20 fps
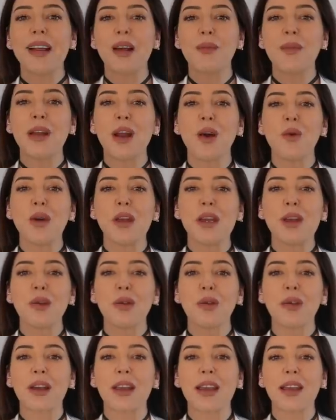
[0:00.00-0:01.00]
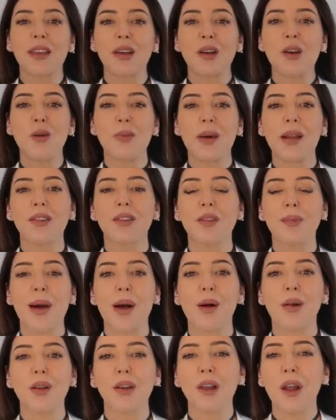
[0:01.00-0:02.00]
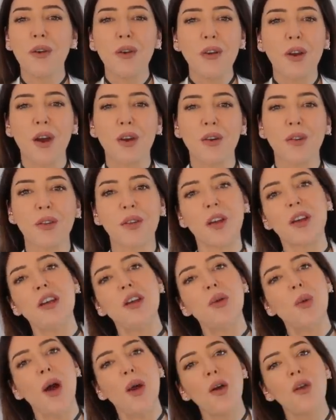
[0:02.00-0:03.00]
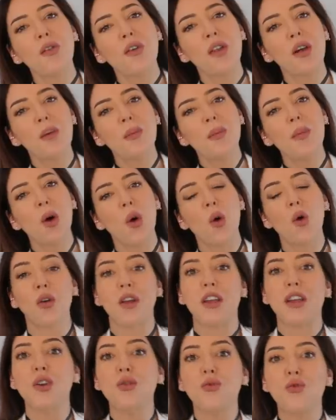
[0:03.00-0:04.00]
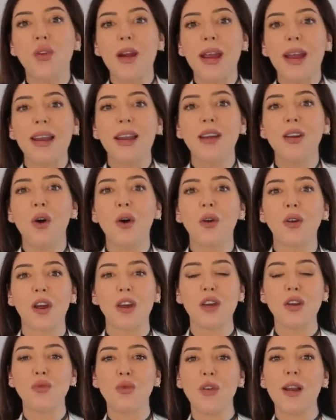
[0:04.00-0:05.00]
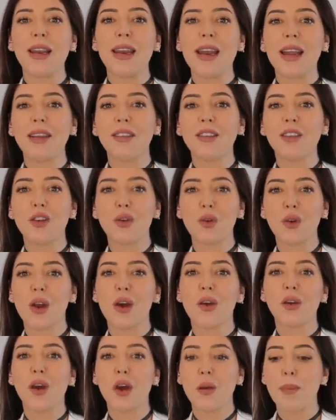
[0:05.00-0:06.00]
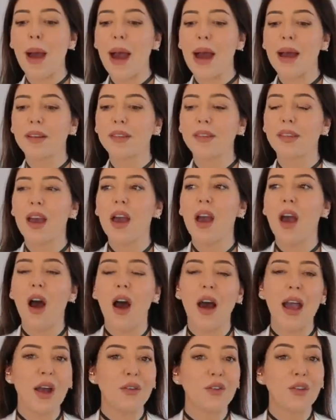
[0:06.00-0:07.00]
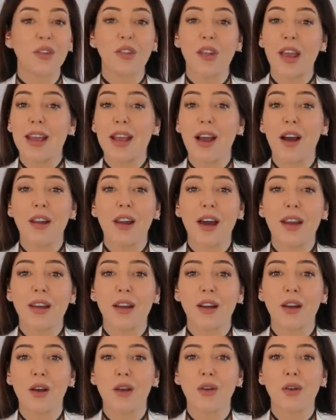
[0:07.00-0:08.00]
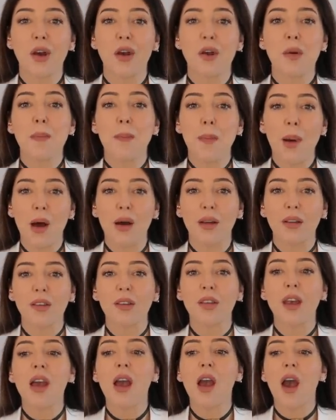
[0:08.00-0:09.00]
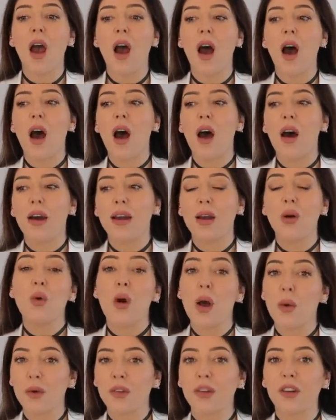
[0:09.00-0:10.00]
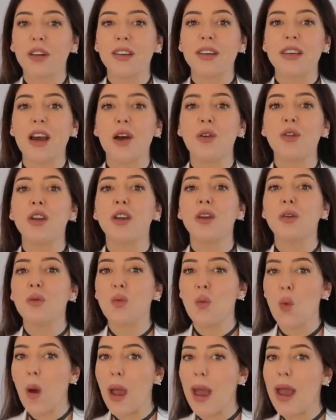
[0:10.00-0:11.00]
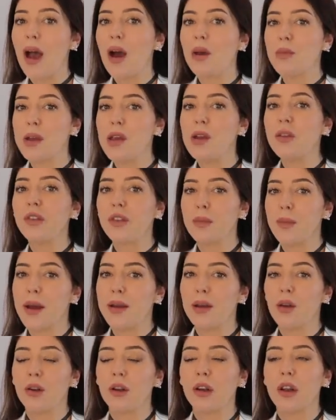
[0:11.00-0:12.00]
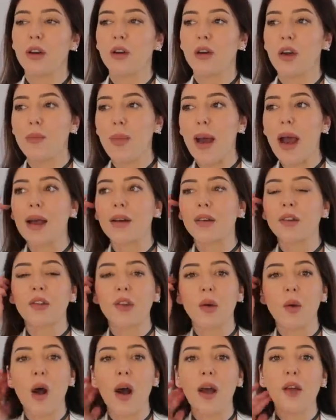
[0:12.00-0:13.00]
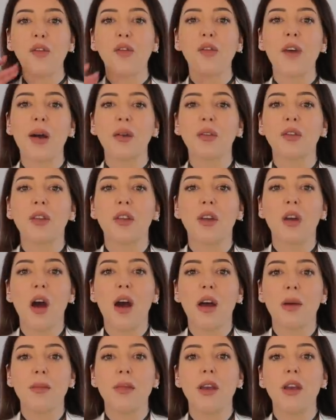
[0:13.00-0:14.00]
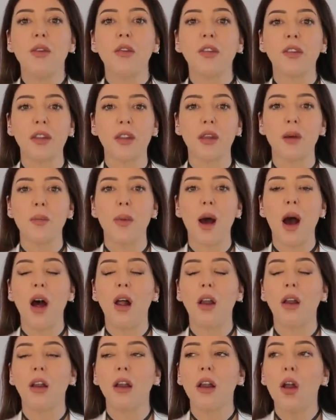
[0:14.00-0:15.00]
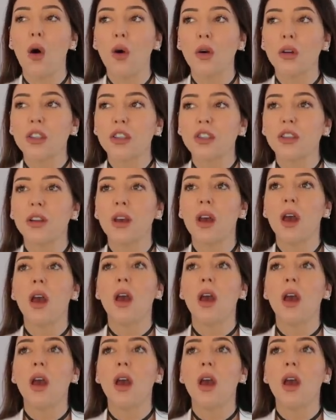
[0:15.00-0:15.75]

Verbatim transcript: let me know what you think in the comments about logos. Are you over them or are you really not? Are you really into your logo bags? I have to say I like a logo, but I, oh, I was going to tell you where I'm using my non-logo bags. So I've found that I'm using them a lot